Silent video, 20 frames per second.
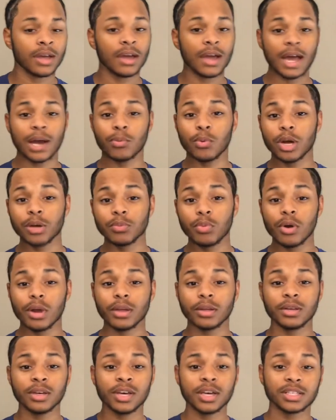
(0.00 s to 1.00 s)
At one point,
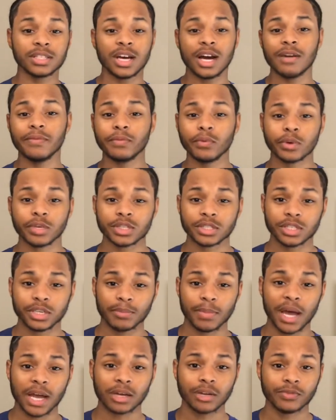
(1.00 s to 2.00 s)
Tom Ford's
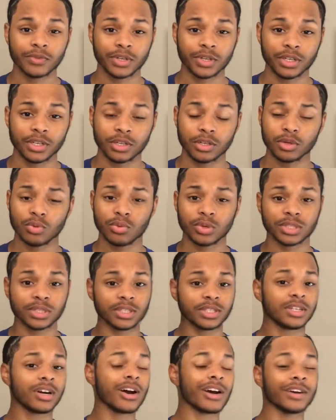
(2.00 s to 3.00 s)
tobacco vanille was the
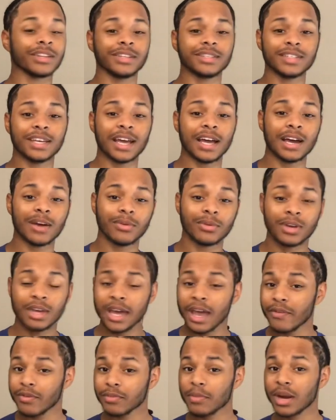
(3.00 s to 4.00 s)
talk of the town.
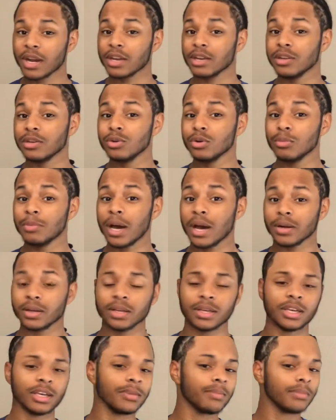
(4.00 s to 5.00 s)
Everybody knew about it
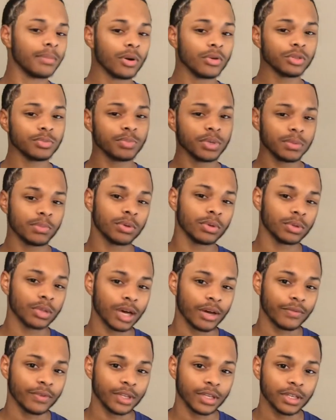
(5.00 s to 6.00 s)
and most people
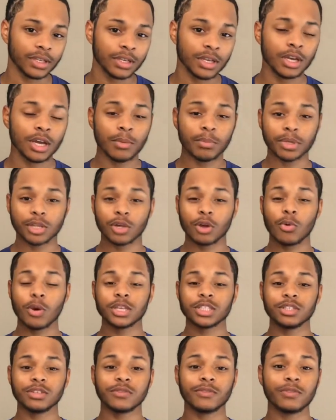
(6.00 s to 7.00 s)
loved it. But the
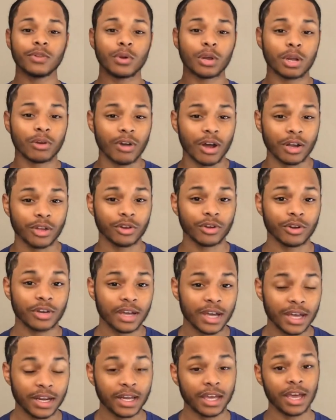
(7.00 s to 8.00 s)
question floating around your
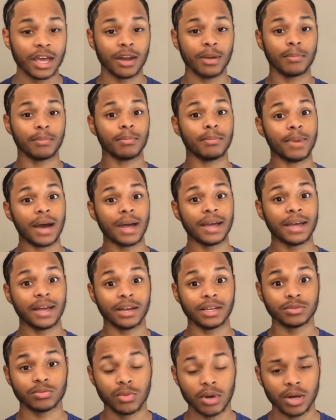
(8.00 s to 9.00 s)
head and my head
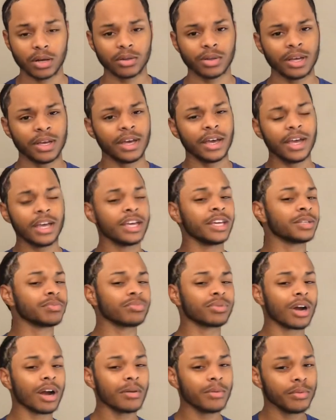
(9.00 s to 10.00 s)
as well is
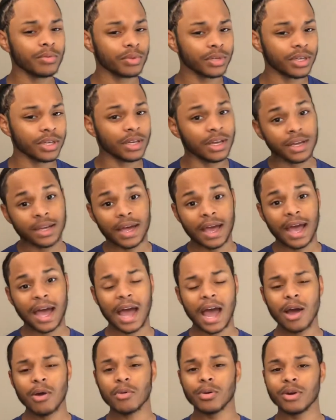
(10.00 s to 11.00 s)
probably
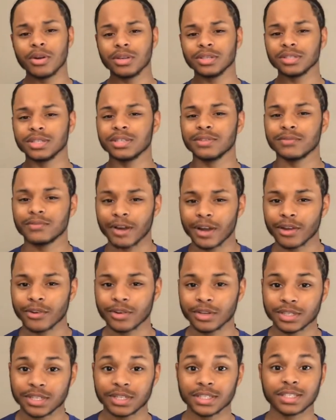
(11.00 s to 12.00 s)
how good is this
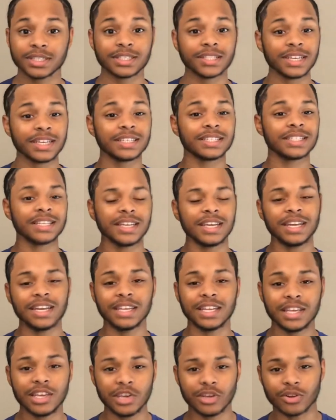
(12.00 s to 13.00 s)
fragrance 16
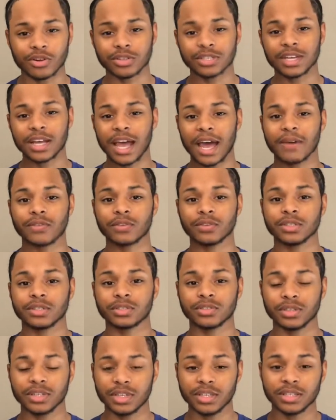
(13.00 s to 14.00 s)
years after its
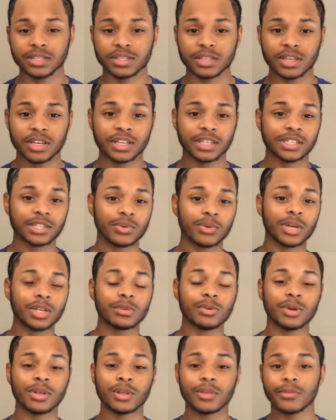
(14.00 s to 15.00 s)
release? It's
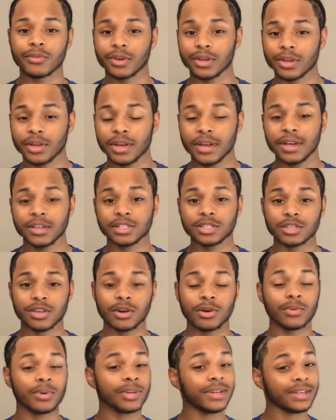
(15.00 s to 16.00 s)
2023,
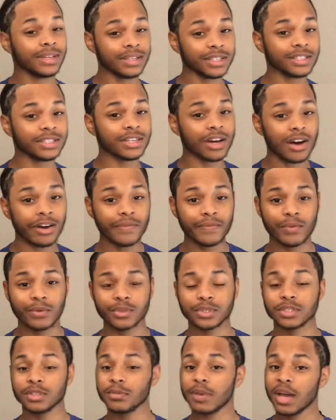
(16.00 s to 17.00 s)
so is Tom Ford's
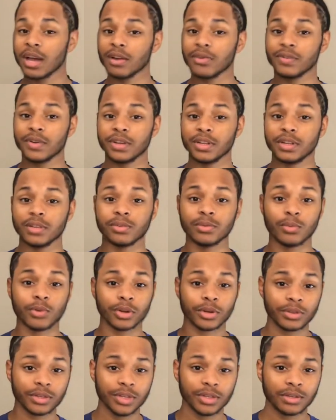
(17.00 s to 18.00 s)
tobacco vanille
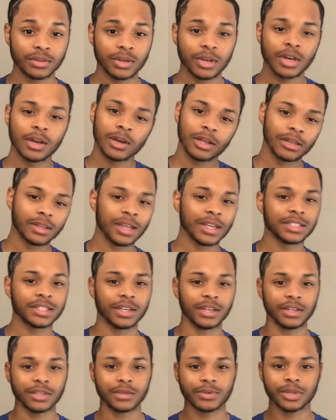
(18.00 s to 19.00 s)
worth it? Let's get
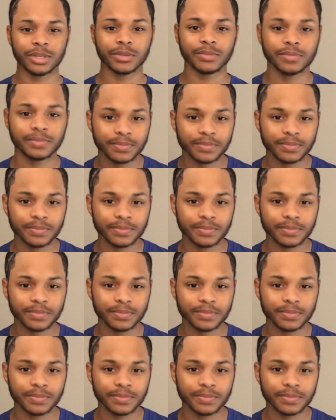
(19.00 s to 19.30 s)
into it.